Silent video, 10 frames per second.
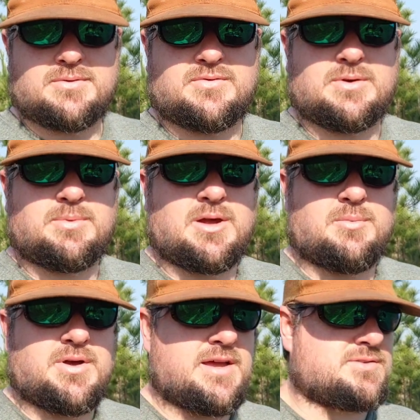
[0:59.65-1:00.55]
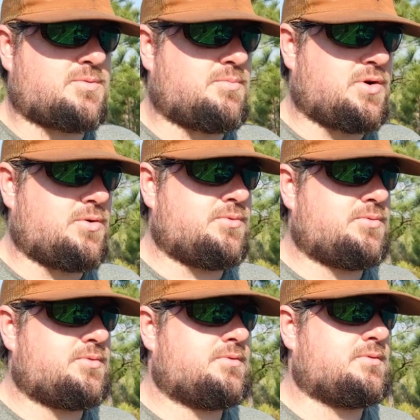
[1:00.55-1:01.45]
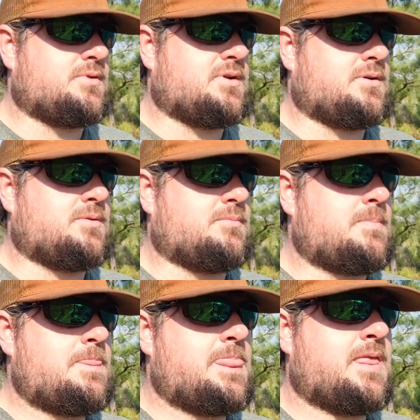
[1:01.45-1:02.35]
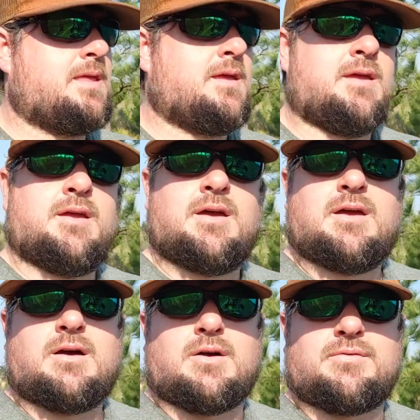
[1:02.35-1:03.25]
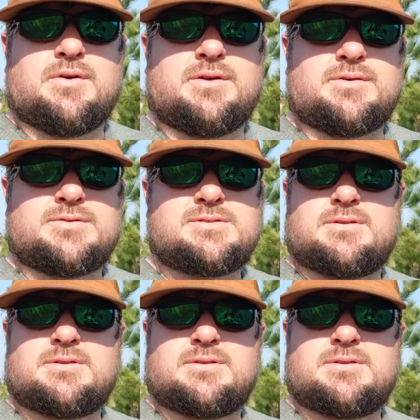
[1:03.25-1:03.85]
50-pound bags on both. Our feeders